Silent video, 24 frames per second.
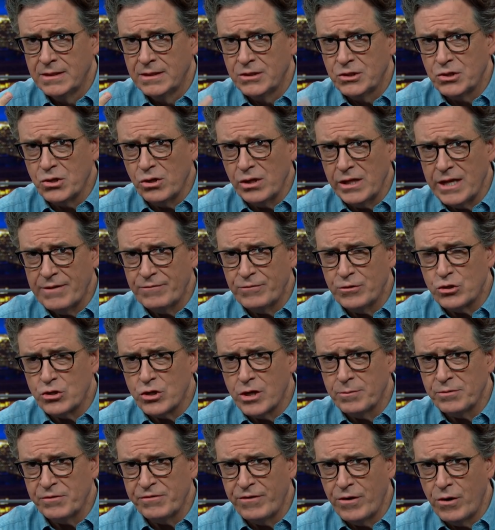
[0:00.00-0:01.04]
Shortly after
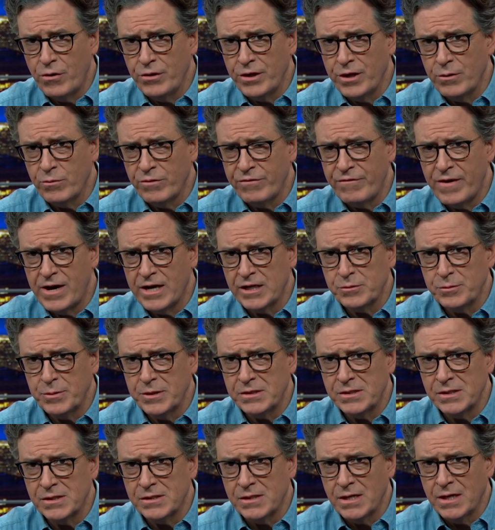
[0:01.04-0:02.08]
Trump's phone-in with Fox
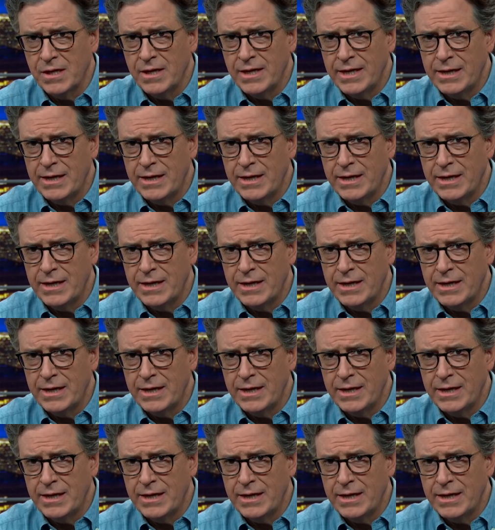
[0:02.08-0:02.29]
Business,